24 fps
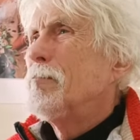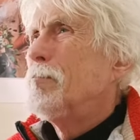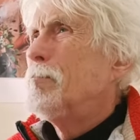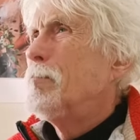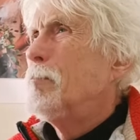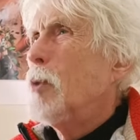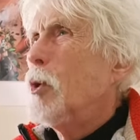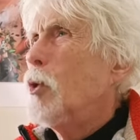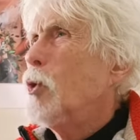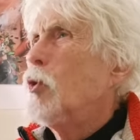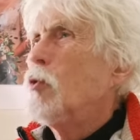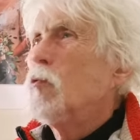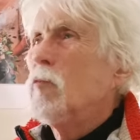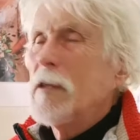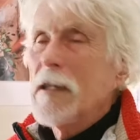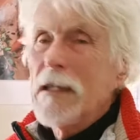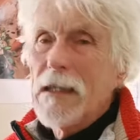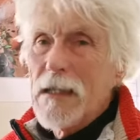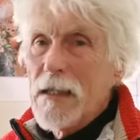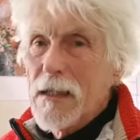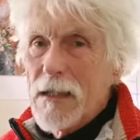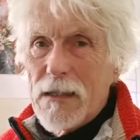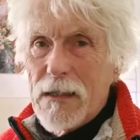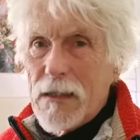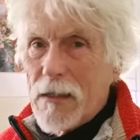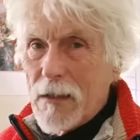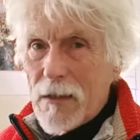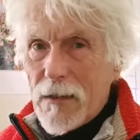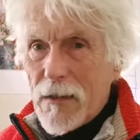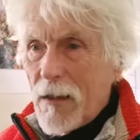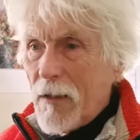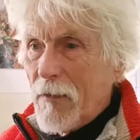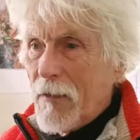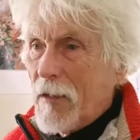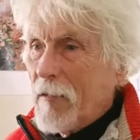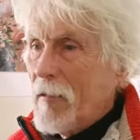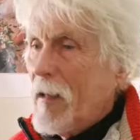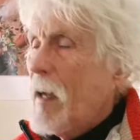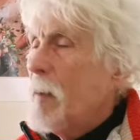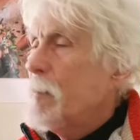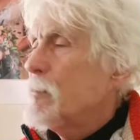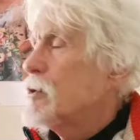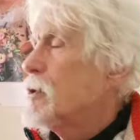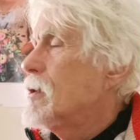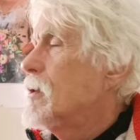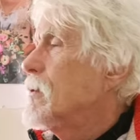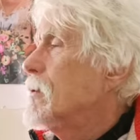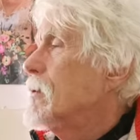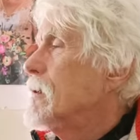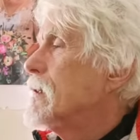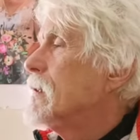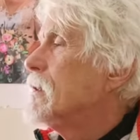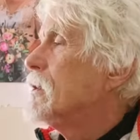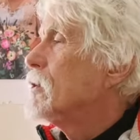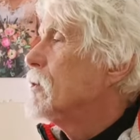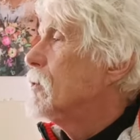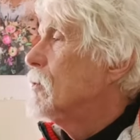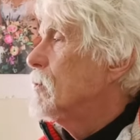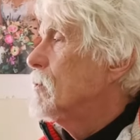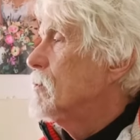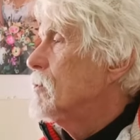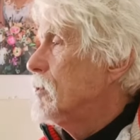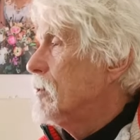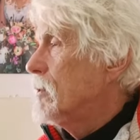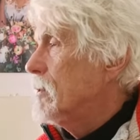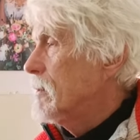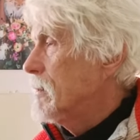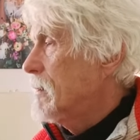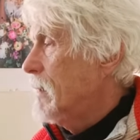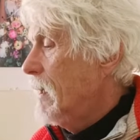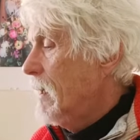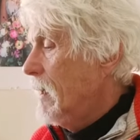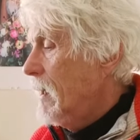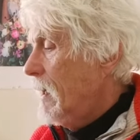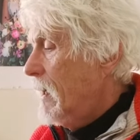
more realistic, and they're absolutely gorgeous.